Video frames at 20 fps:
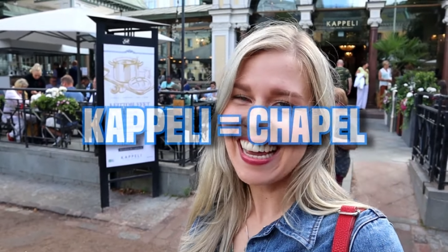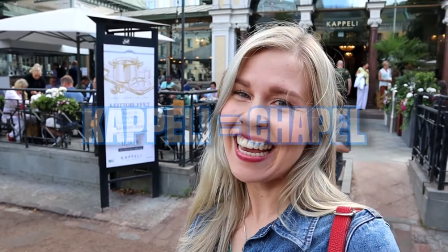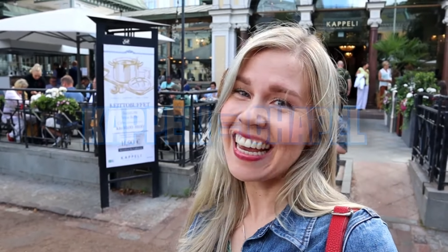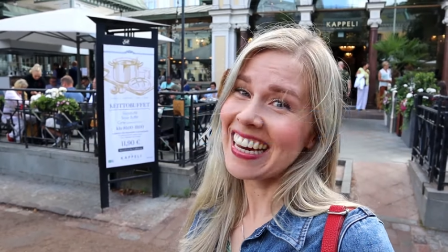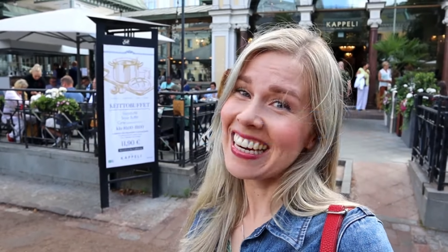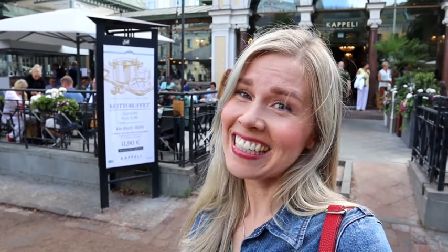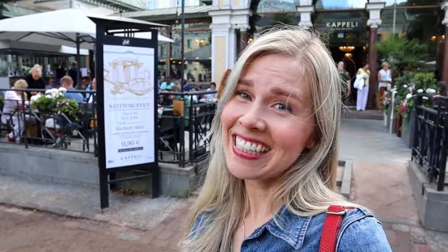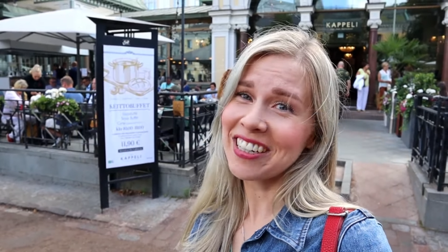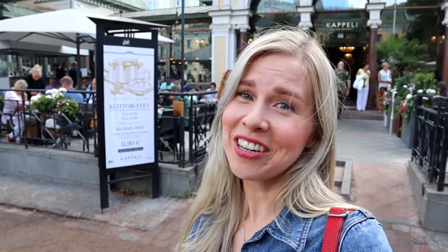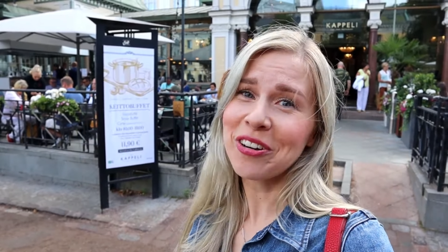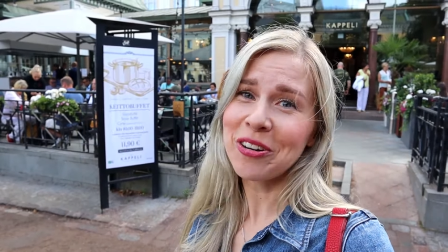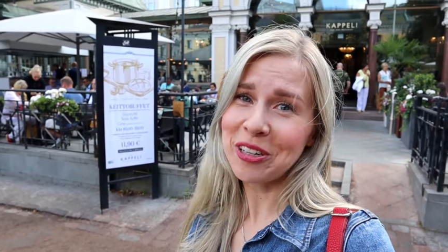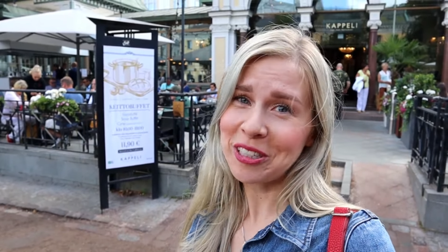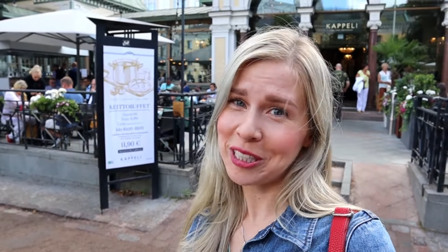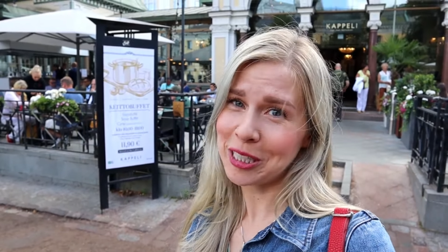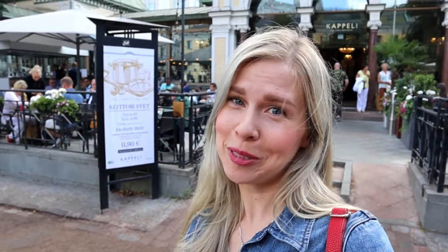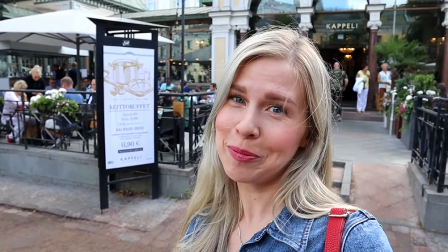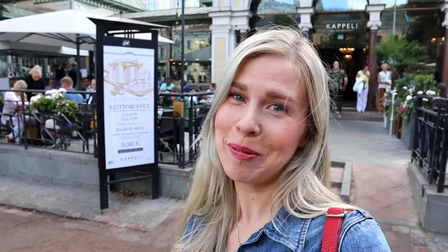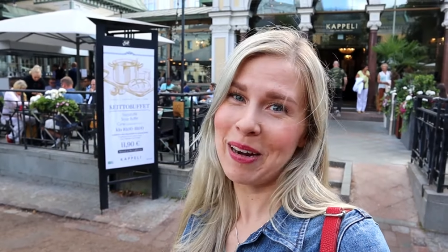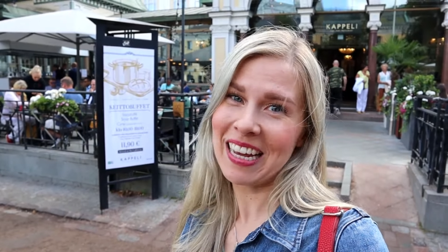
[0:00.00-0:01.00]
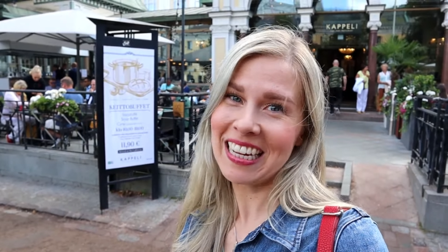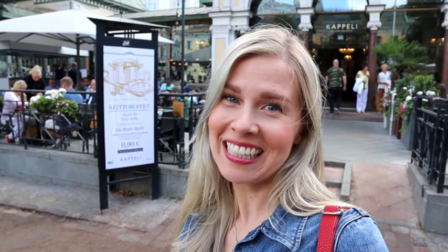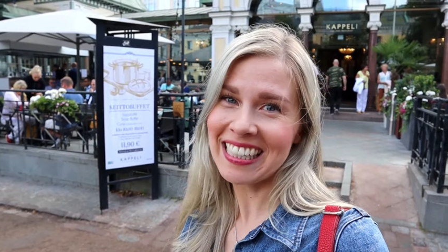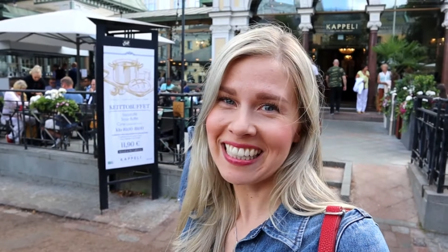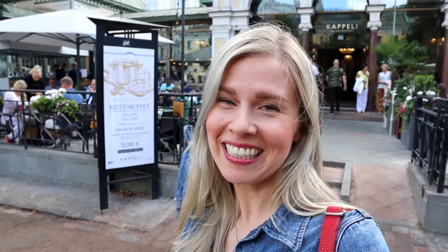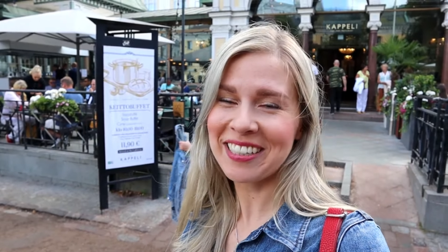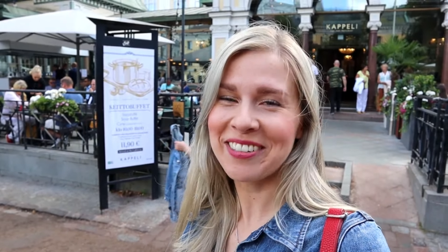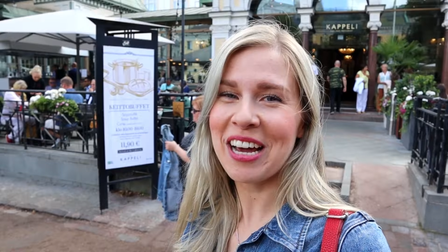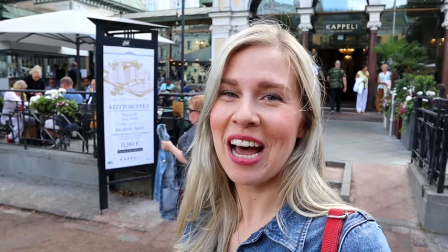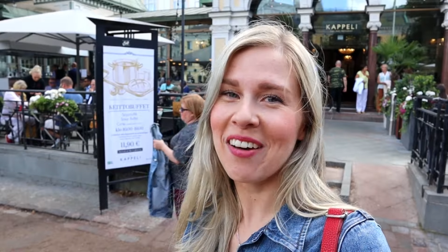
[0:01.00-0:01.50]
It is a gorgeous
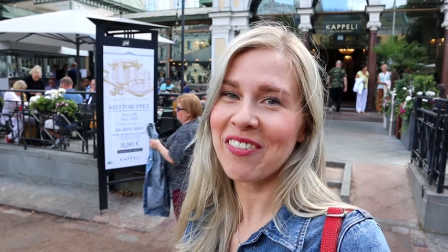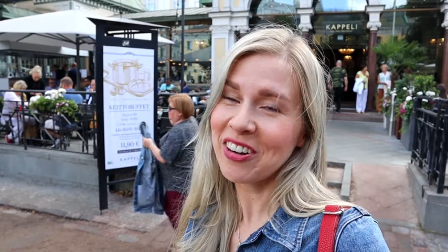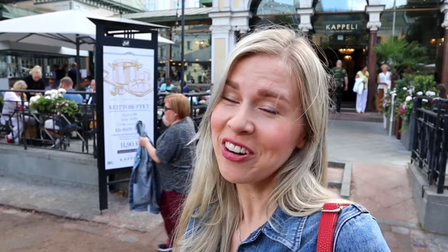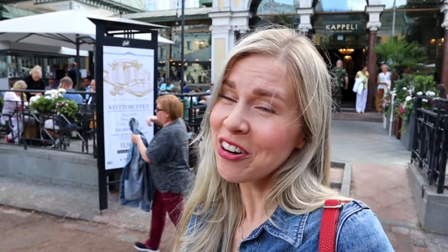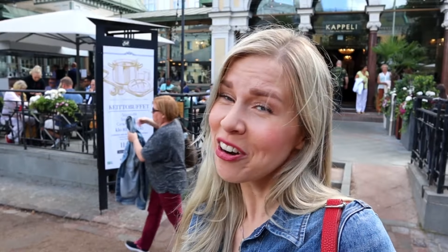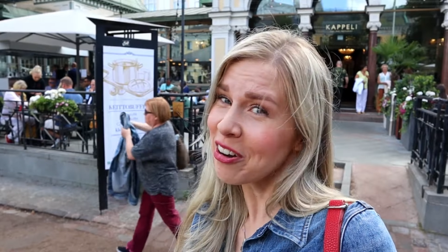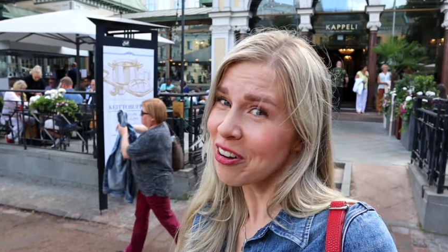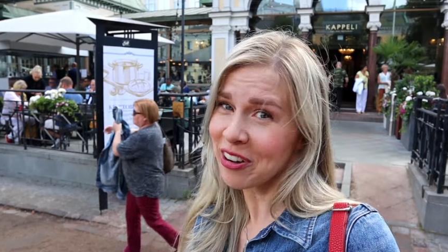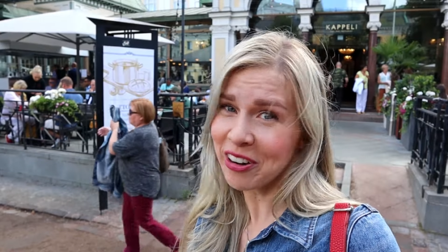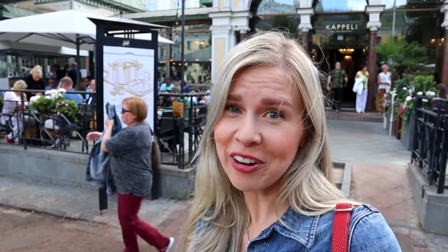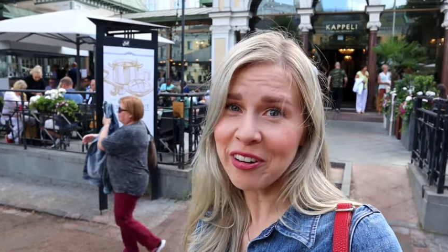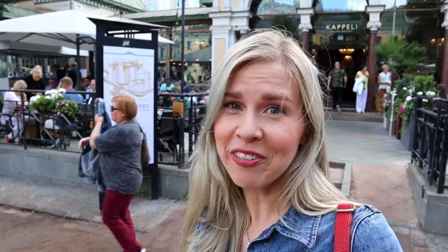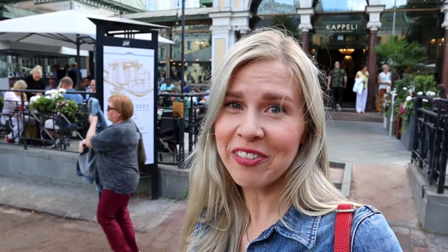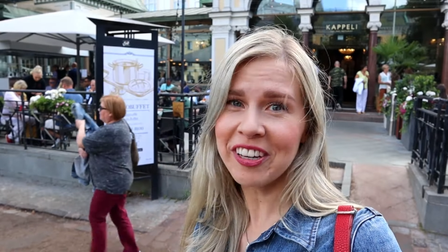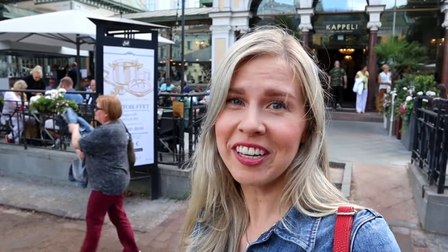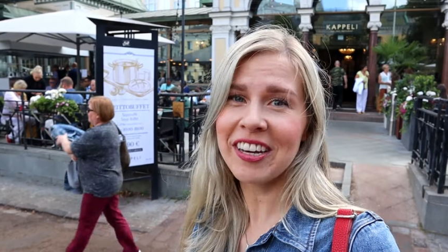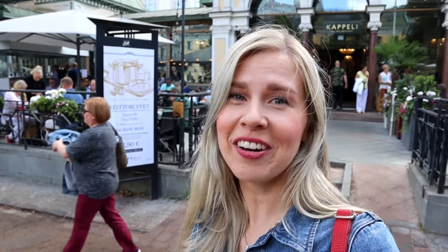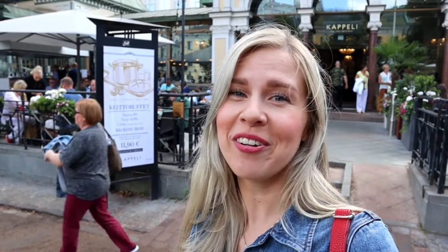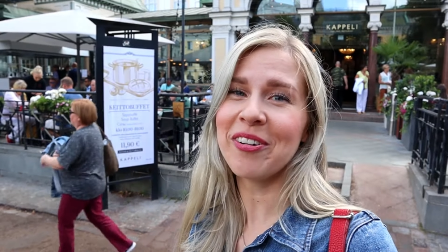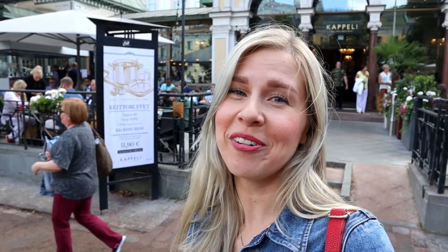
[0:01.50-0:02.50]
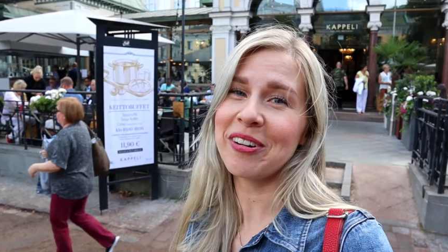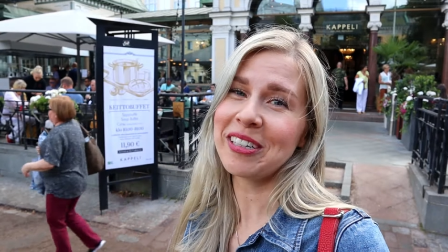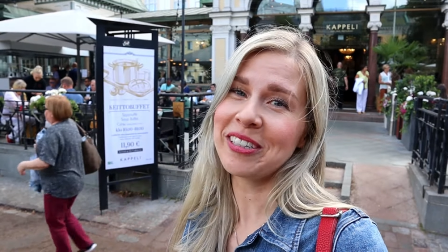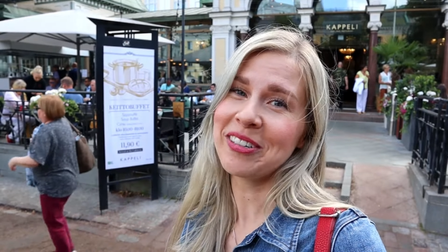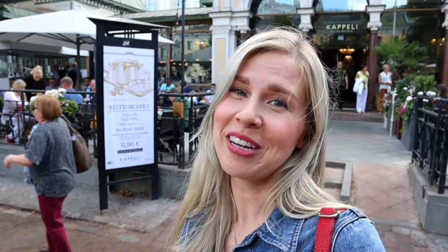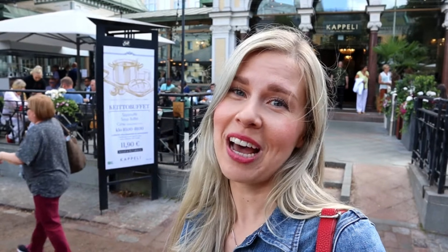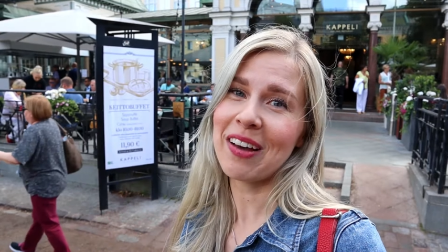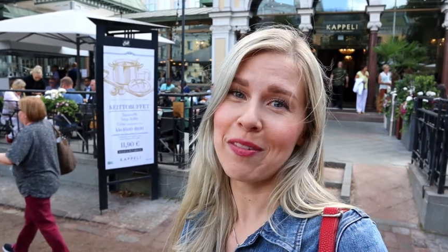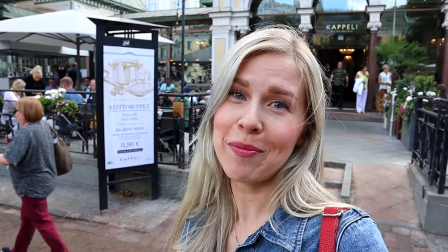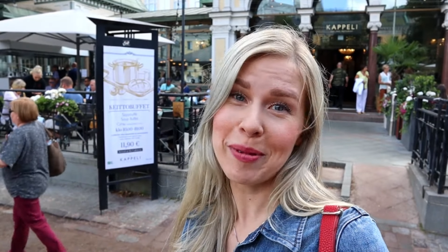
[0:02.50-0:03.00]
place to have a coffee or
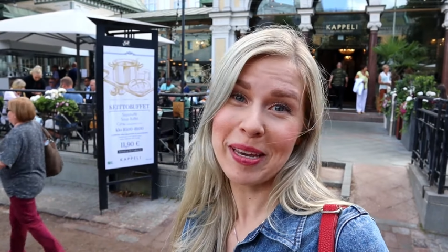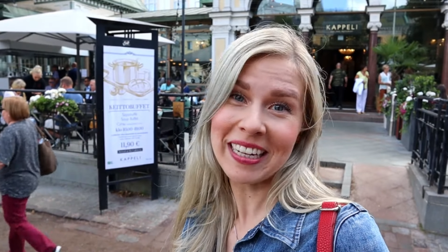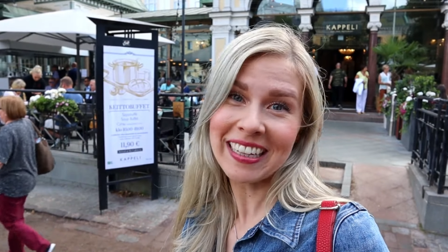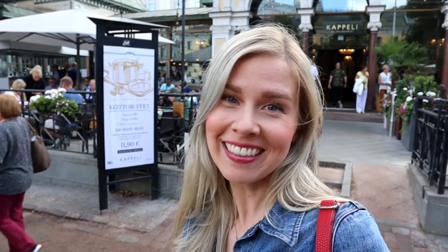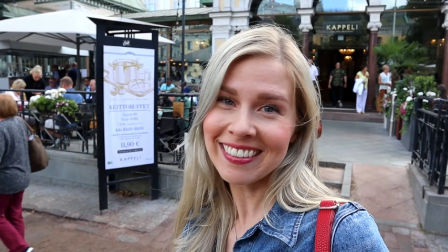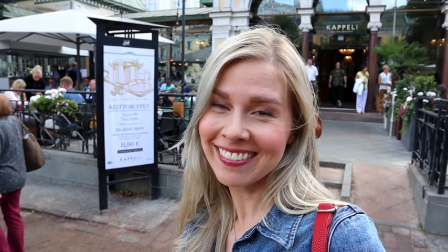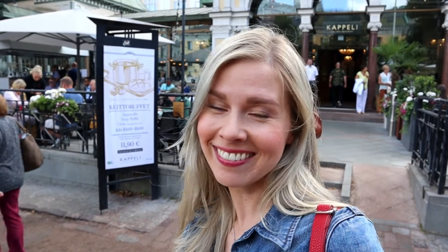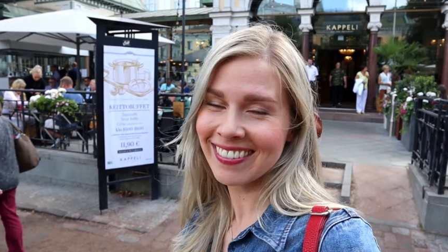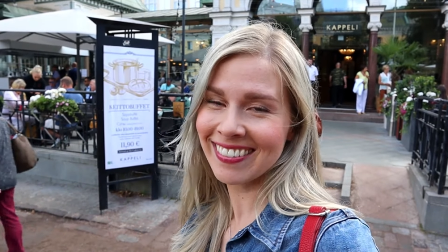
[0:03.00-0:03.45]
to have a meal.